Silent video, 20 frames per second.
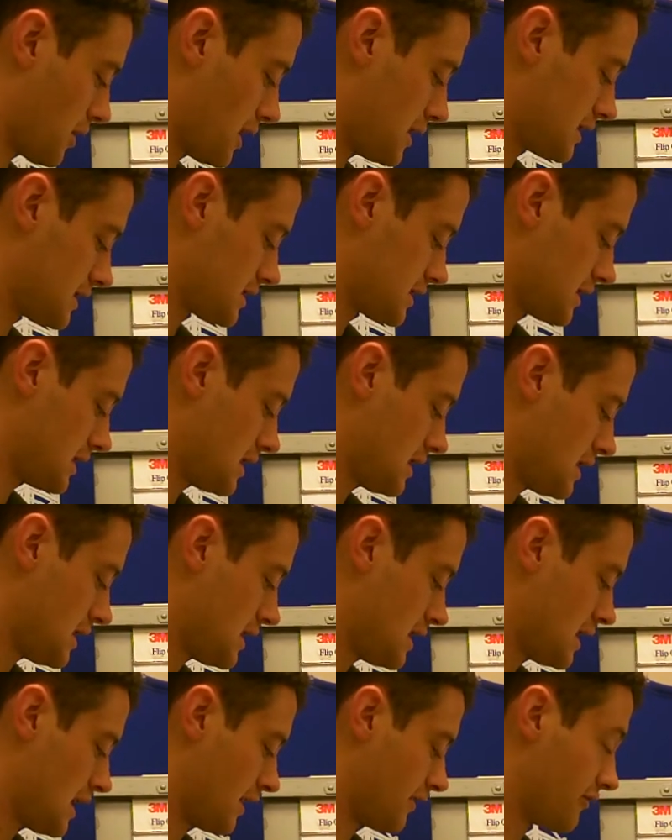price,
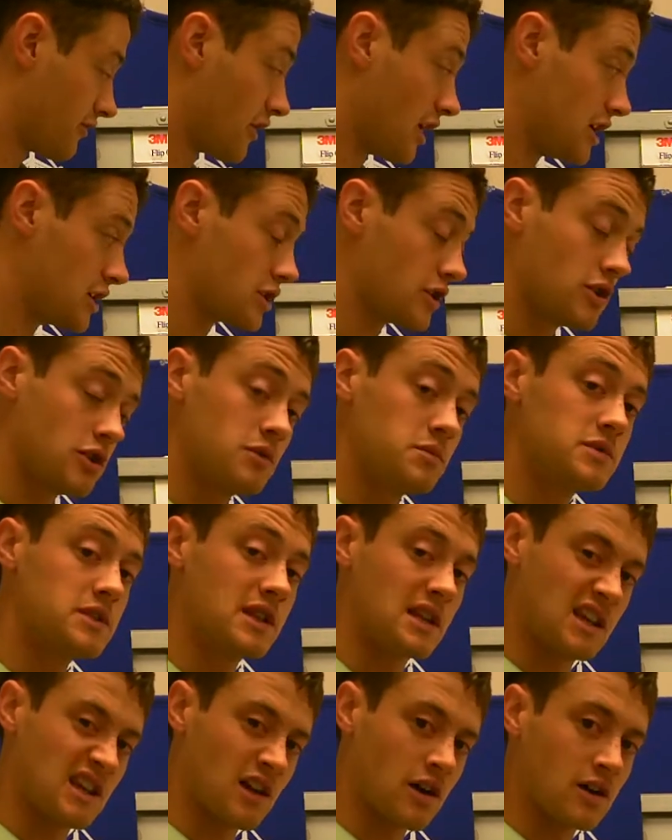and freight terms,
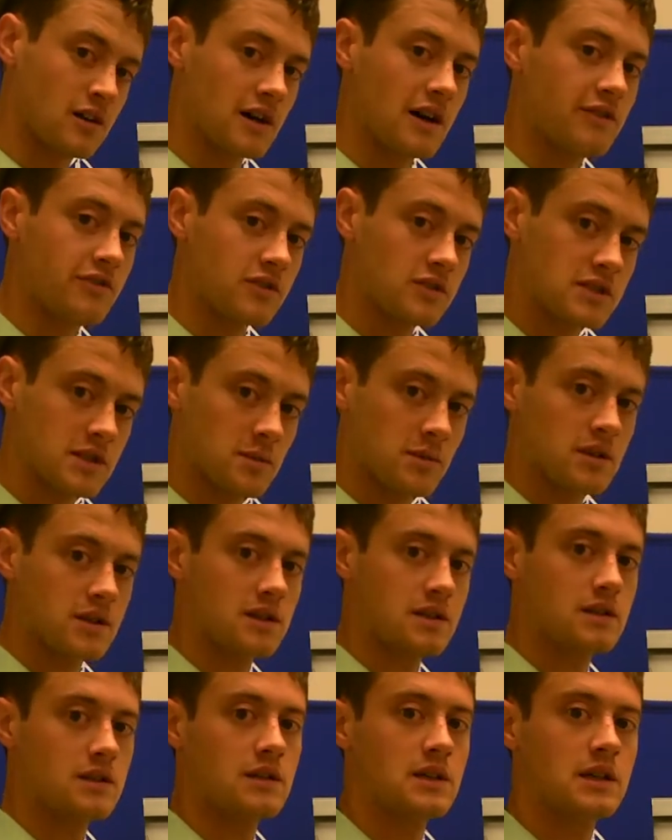and then I'll cover some of
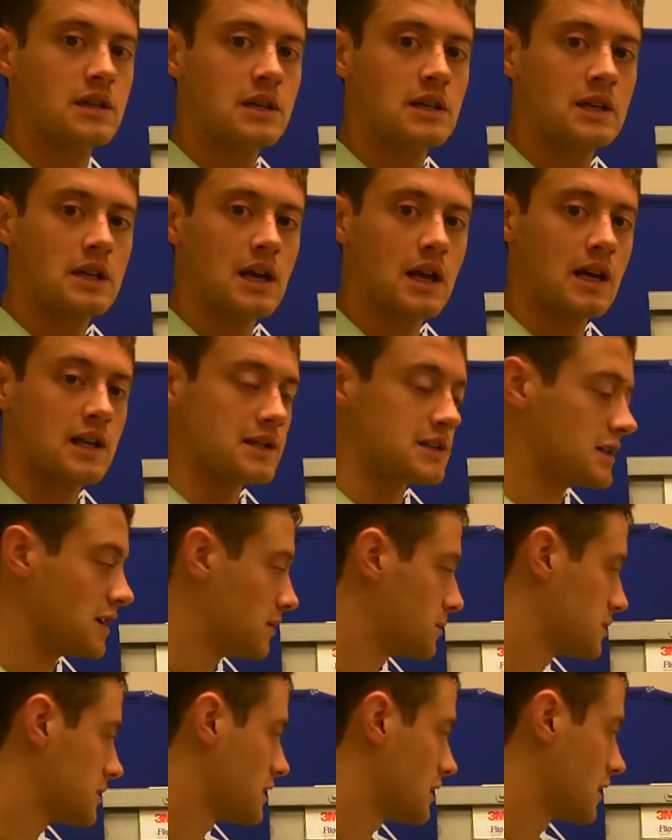the
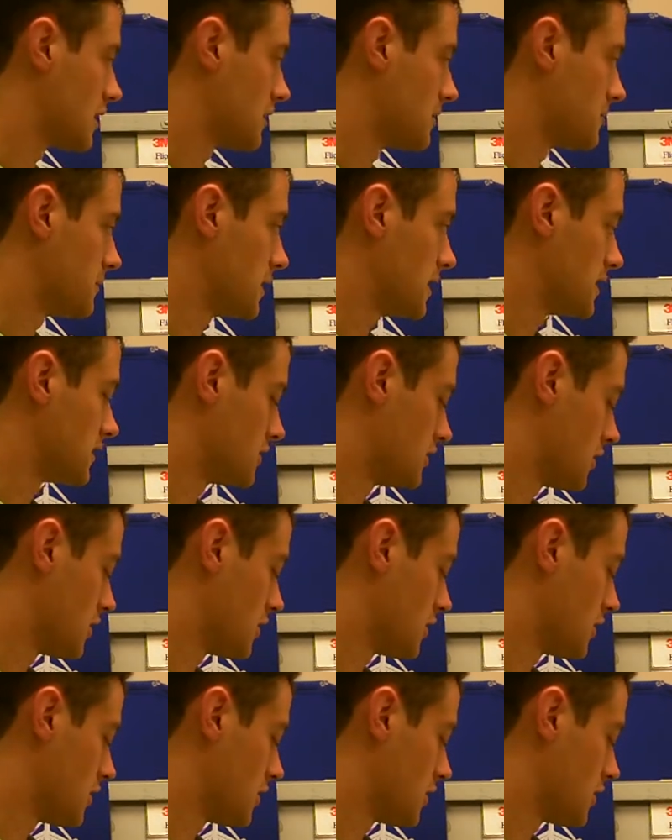concepts in the